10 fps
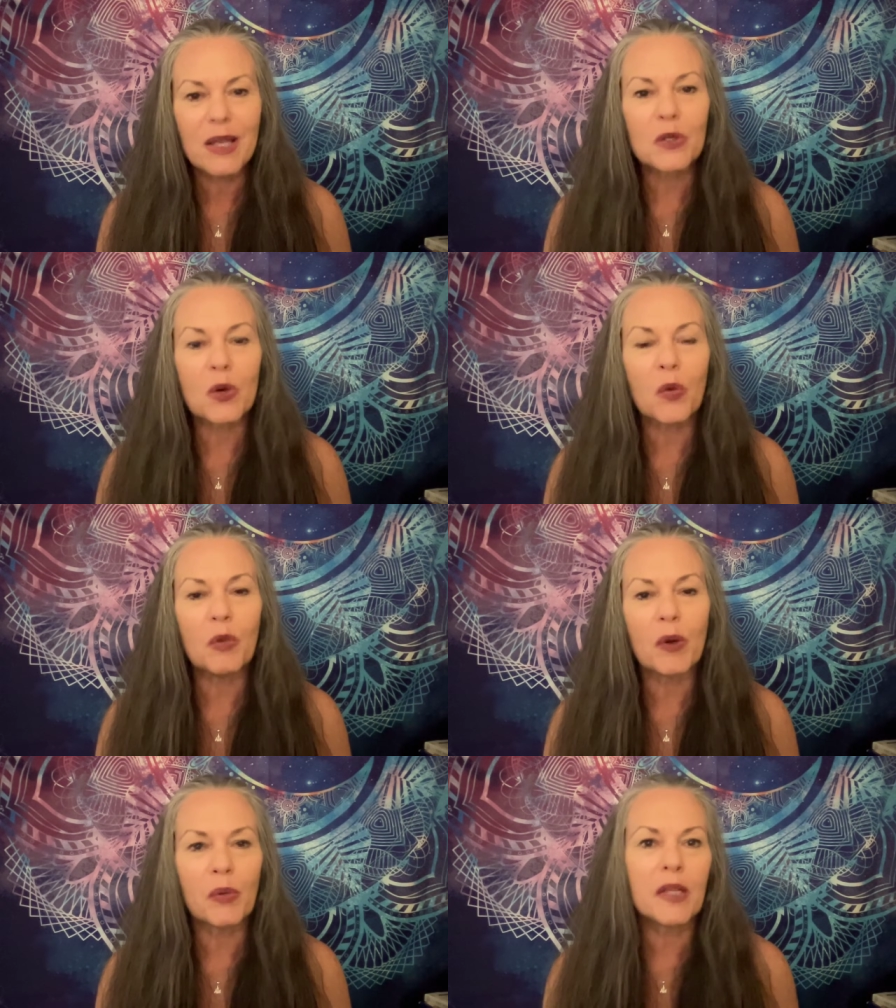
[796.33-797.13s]
So
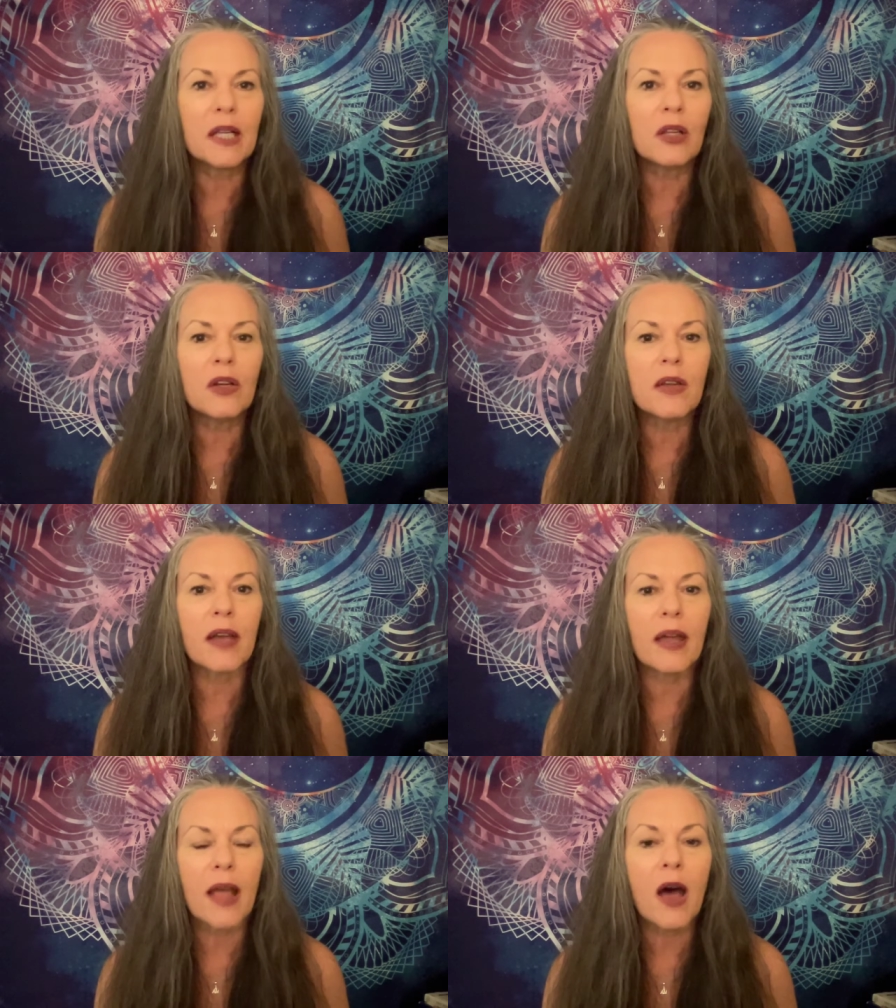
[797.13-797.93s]
when we really look
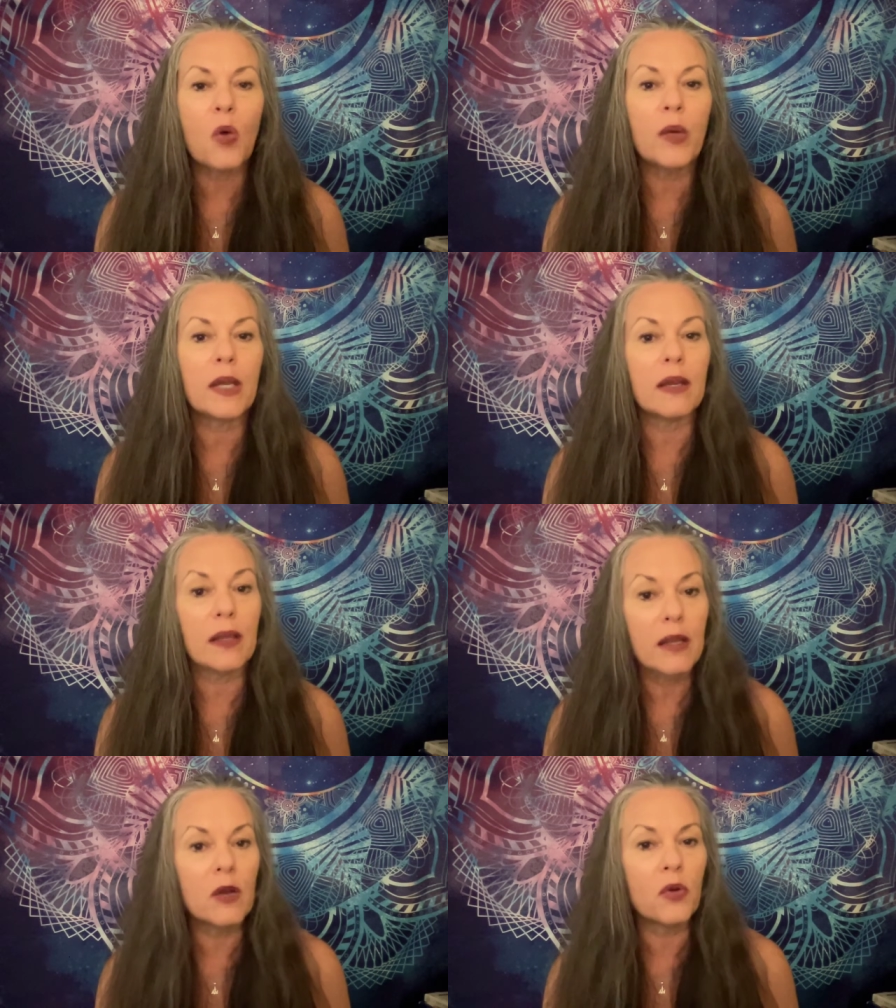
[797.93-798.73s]
at how we can
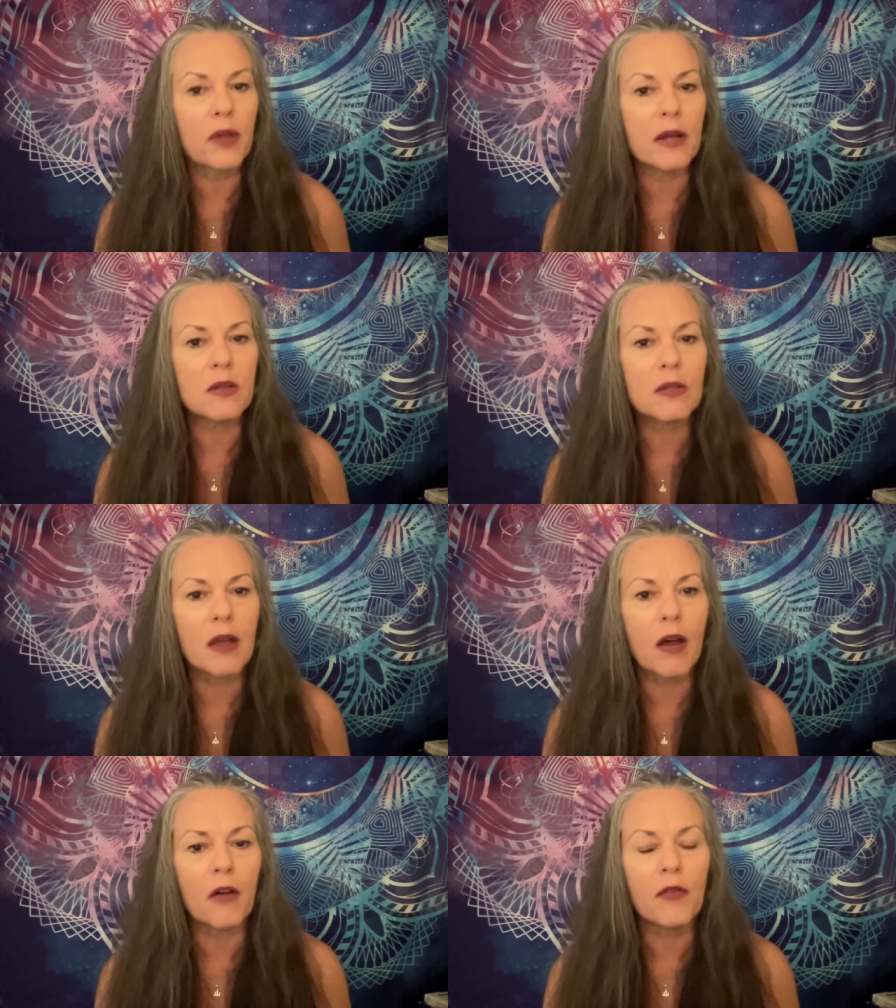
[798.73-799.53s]
heal
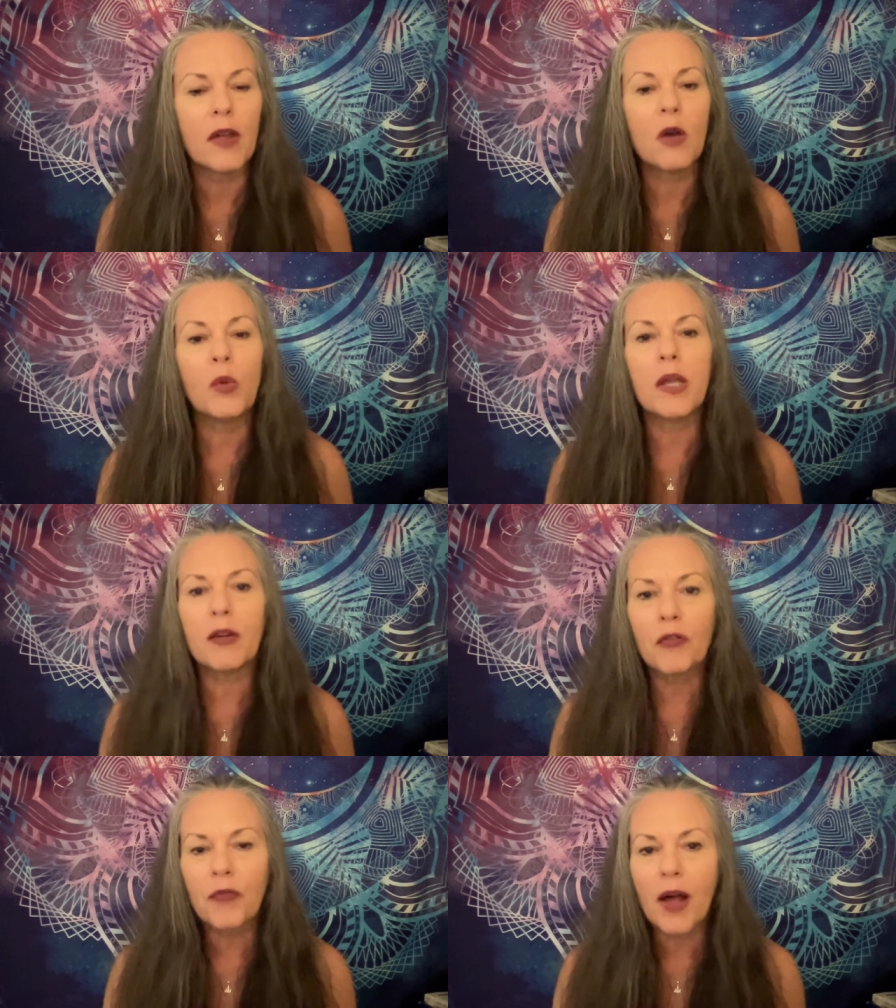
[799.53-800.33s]
thyself, we
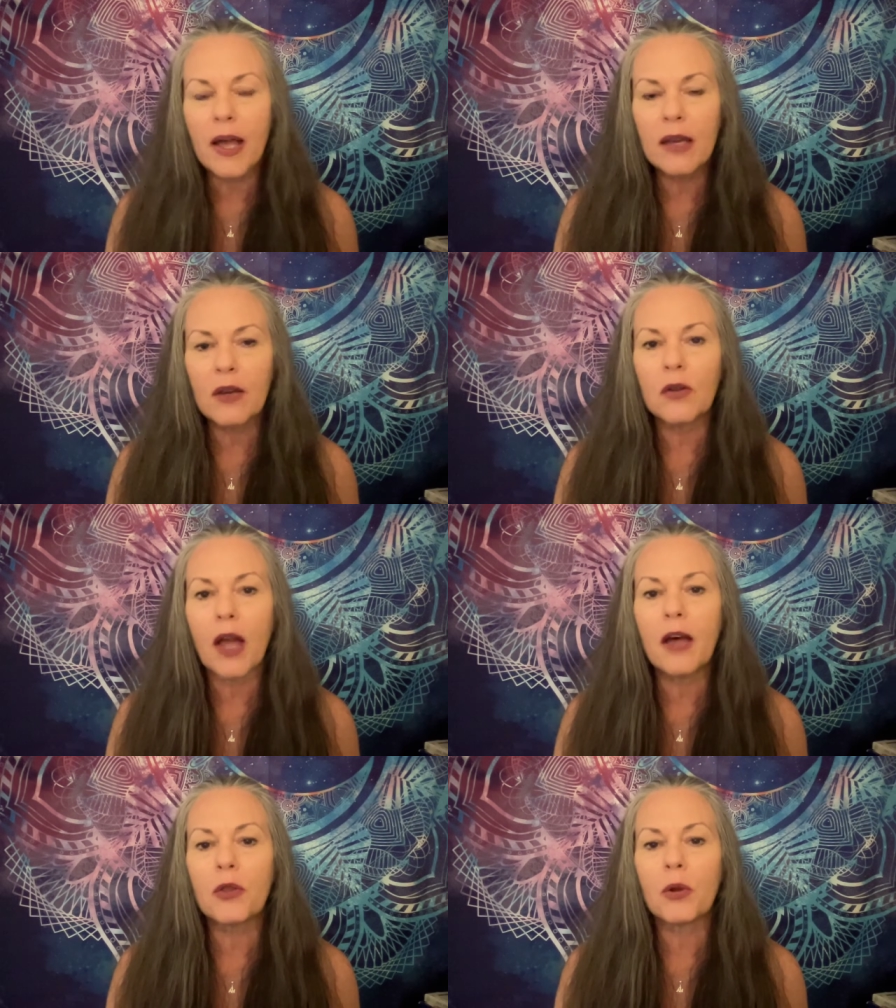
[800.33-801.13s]
can find
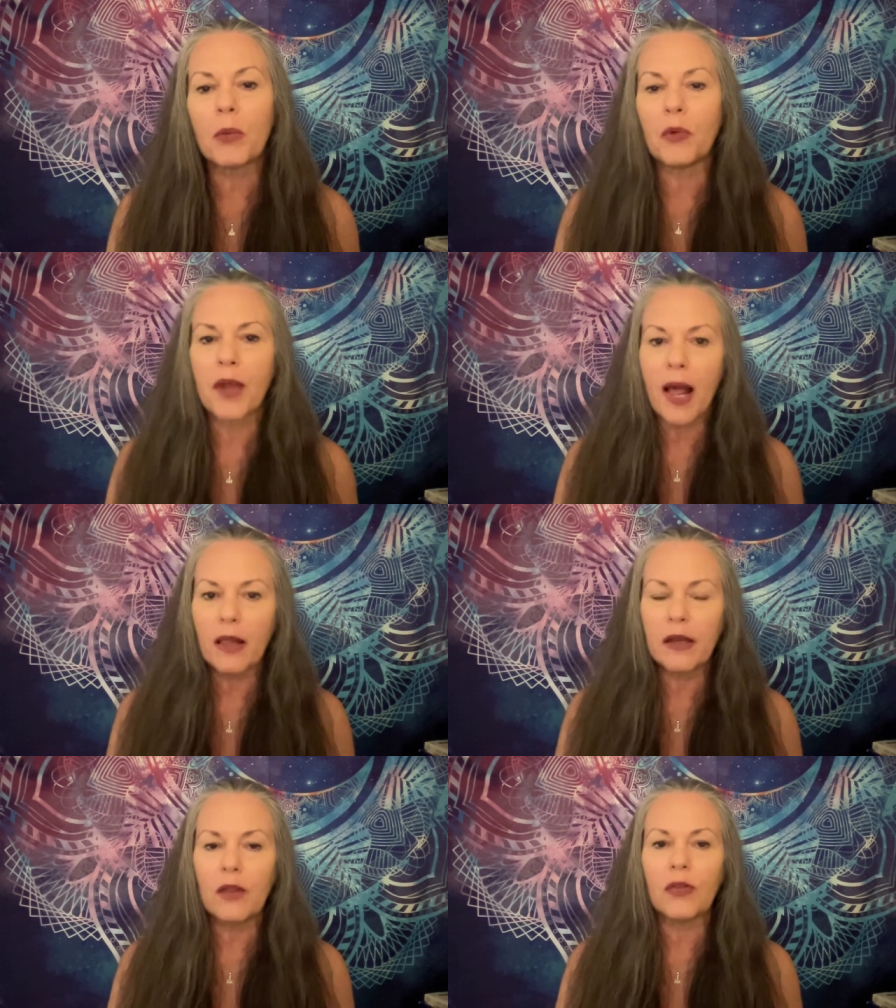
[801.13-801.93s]
other
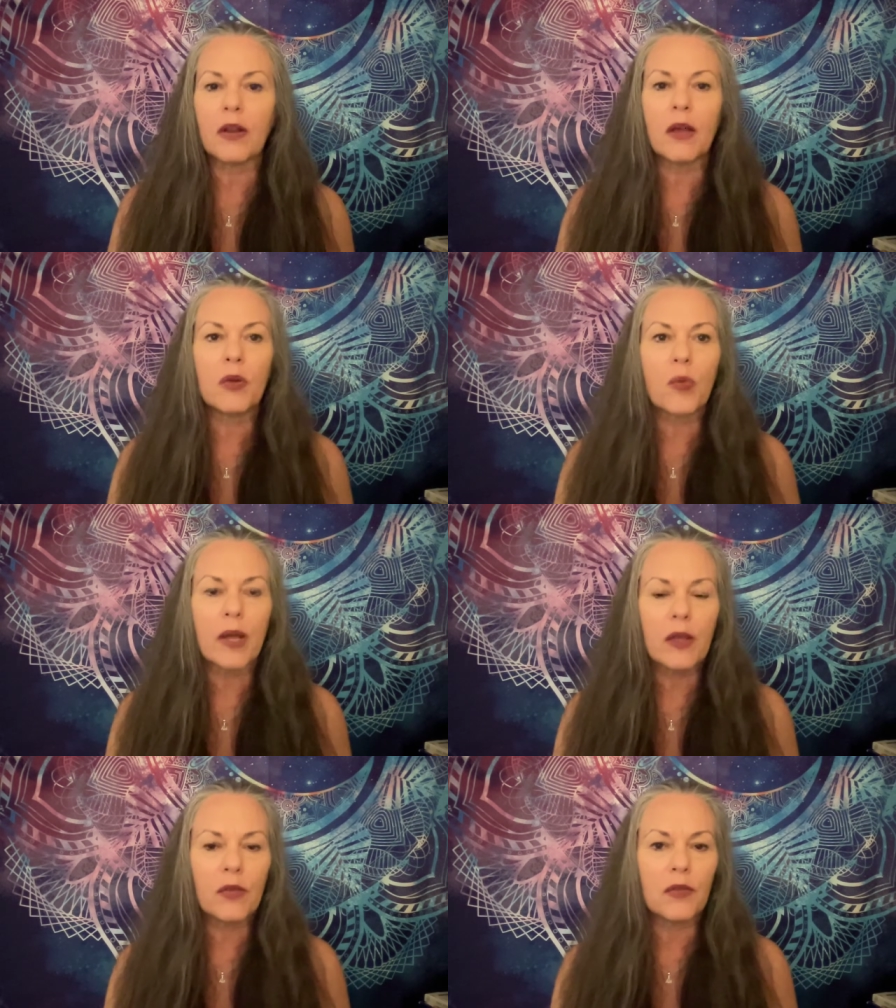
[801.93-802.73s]
modalities and other
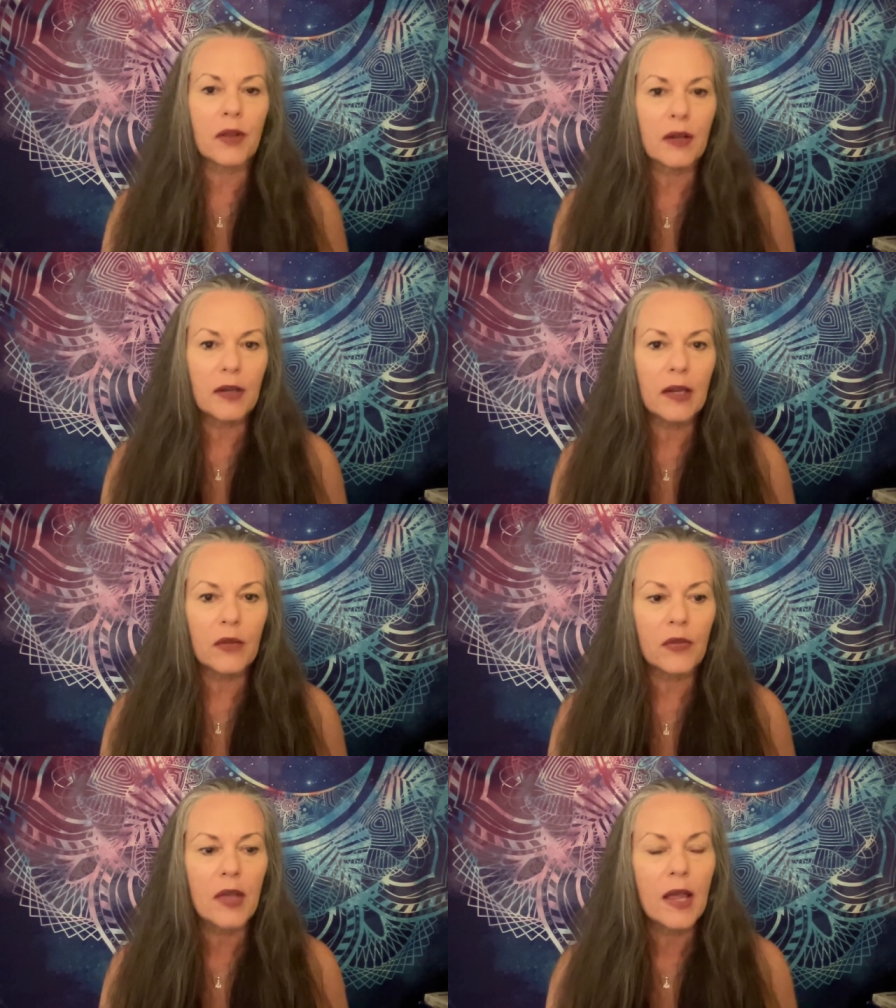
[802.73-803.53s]
ways and
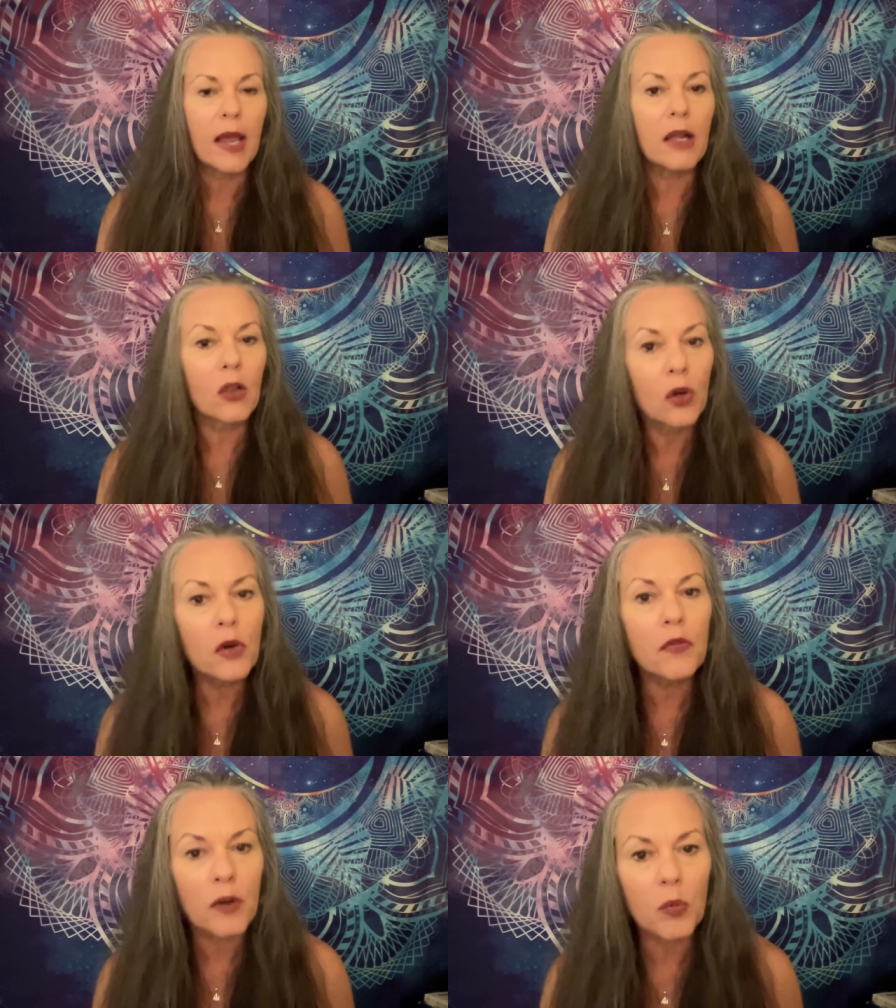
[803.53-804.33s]
techniques and
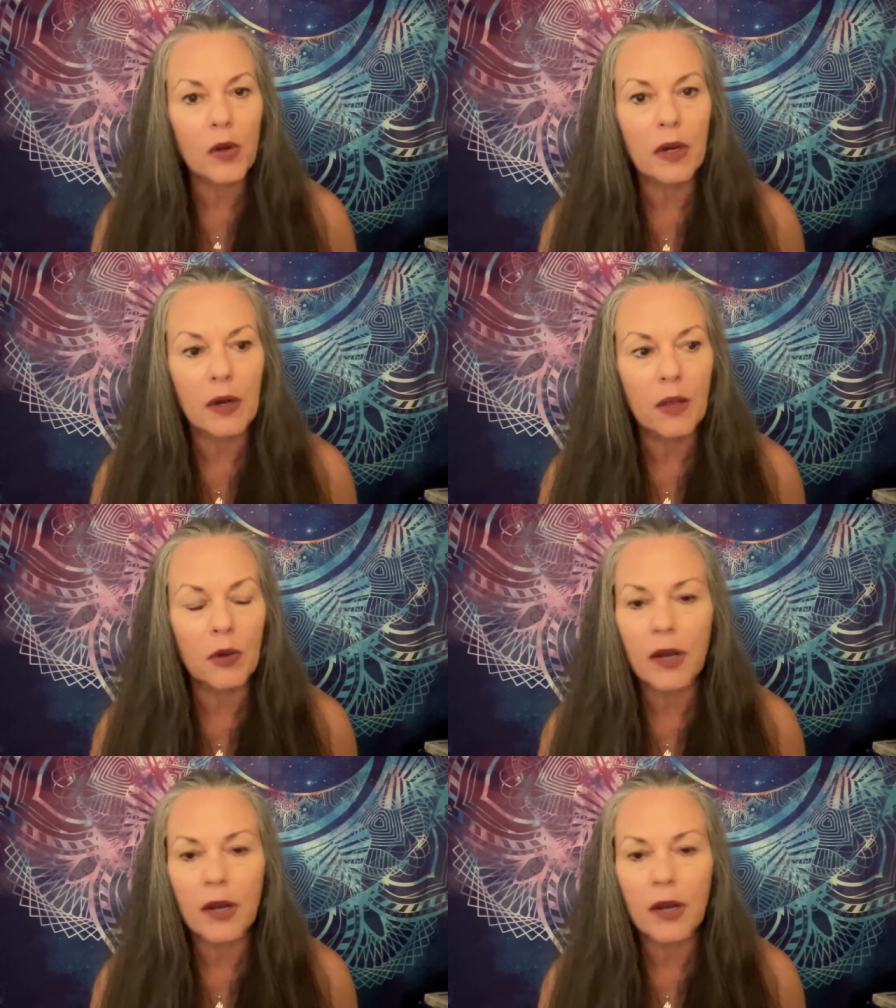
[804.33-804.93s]
learn from one another.